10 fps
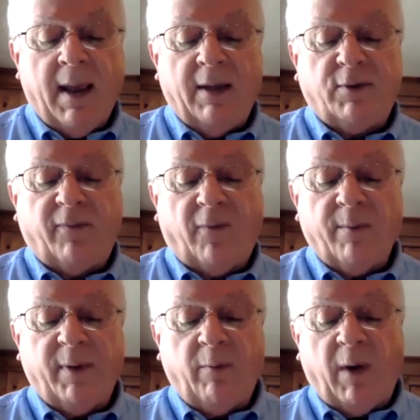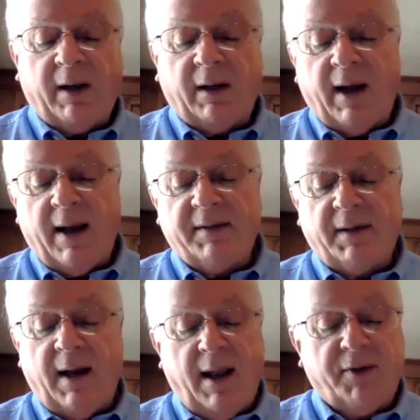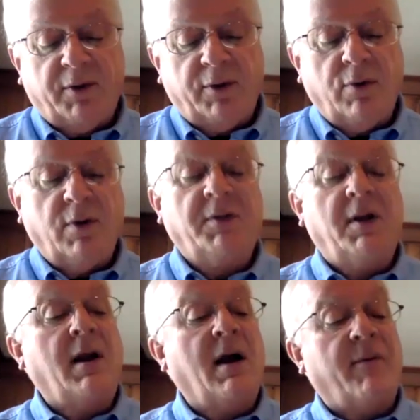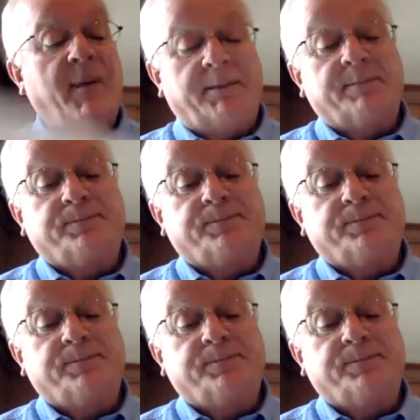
and to formally recognize the National Unity Government.